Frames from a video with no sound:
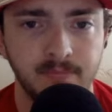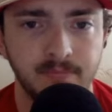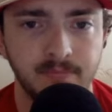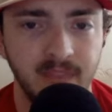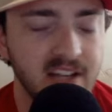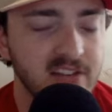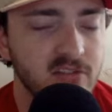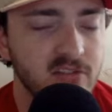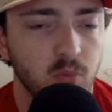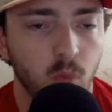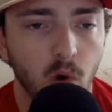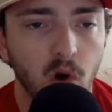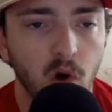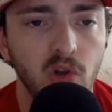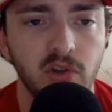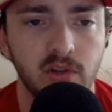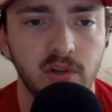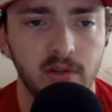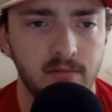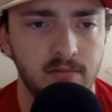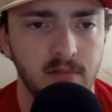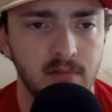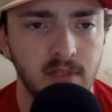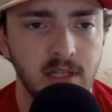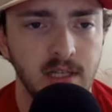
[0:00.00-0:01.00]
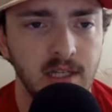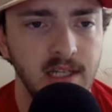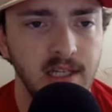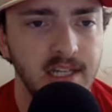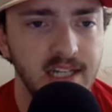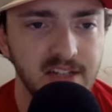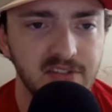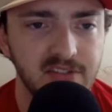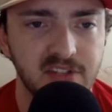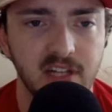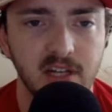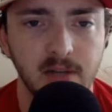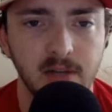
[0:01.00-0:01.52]
That's Walden.
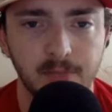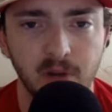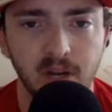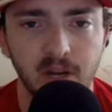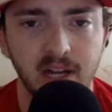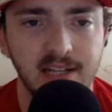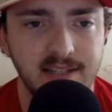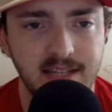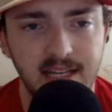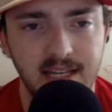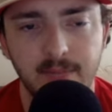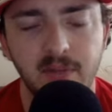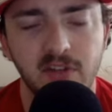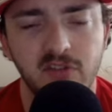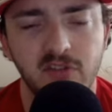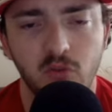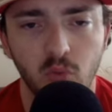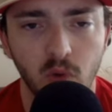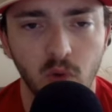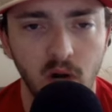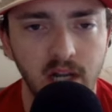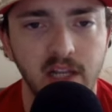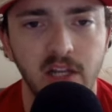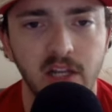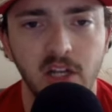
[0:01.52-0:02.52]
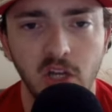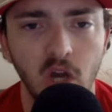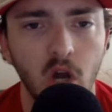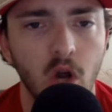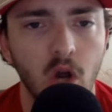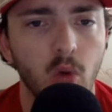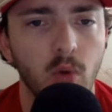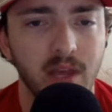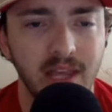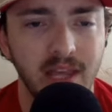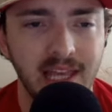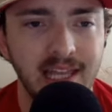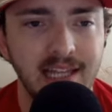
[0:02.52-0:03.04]
He's going to bring a team that's ready to
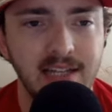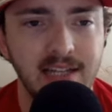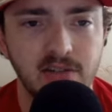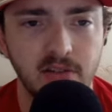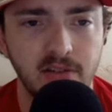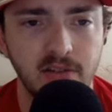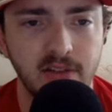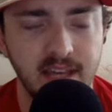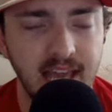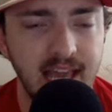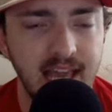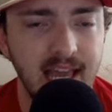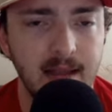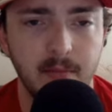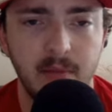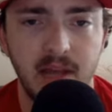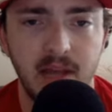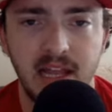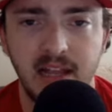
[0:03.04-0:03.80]
go into the game.